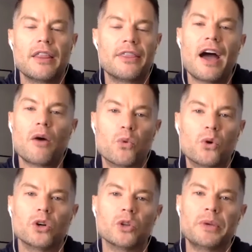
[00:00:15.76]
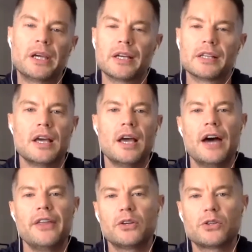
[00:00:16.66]
that world, because
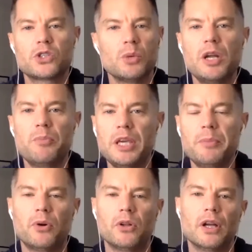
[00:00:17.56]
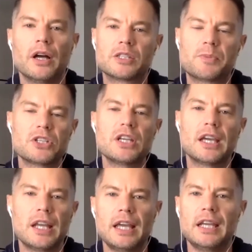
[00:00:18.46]
I think there's so many people, especially
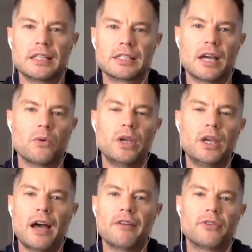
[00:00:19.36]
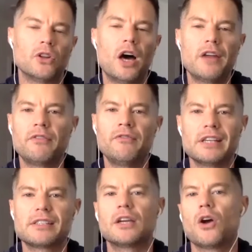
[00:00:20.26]
Canadians, that we have a lot of
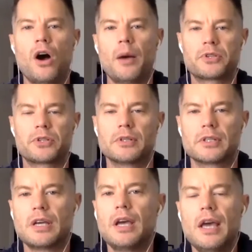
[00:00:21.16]
investing options,